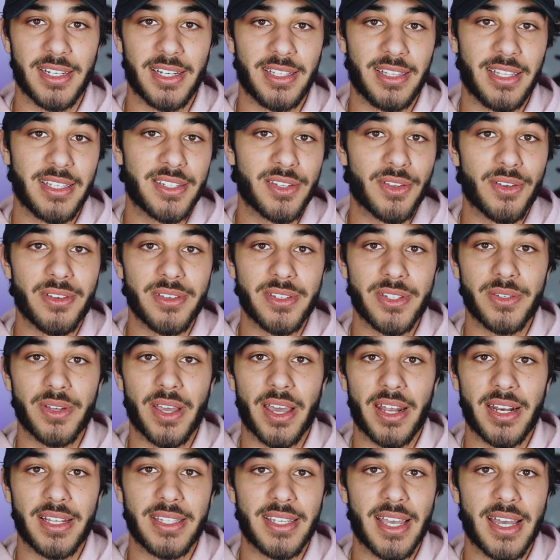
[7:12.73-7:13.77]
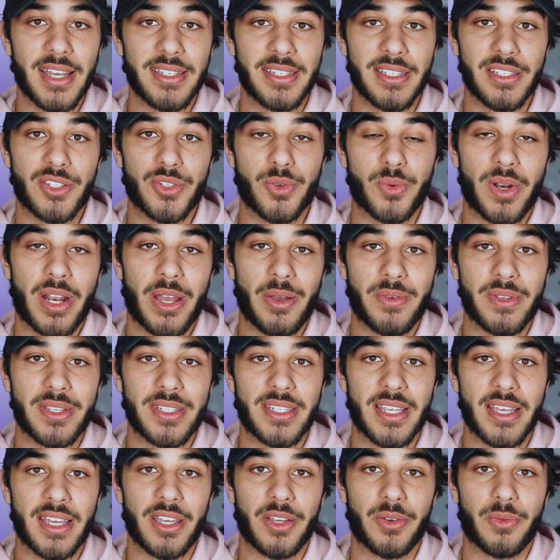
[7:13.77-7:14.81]
And this also kind of ties into what I was
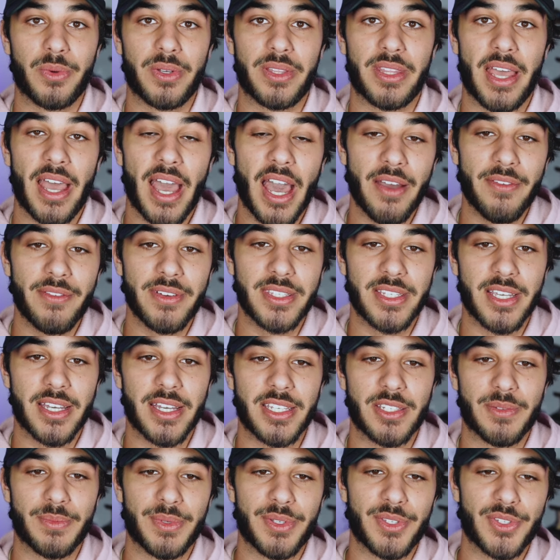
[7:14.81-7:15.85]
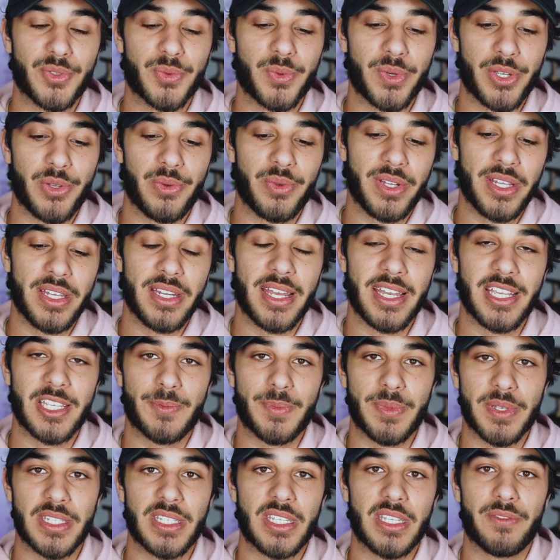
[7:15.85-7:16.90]
saying with the advertisements, where you need a
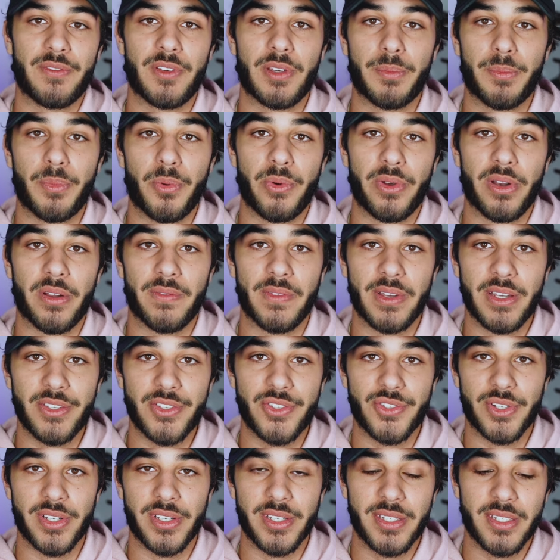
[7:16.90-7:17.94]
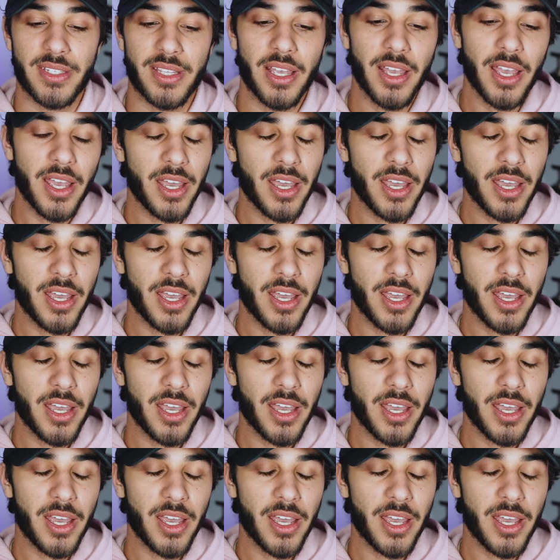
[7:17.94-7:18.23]
specific point of interest.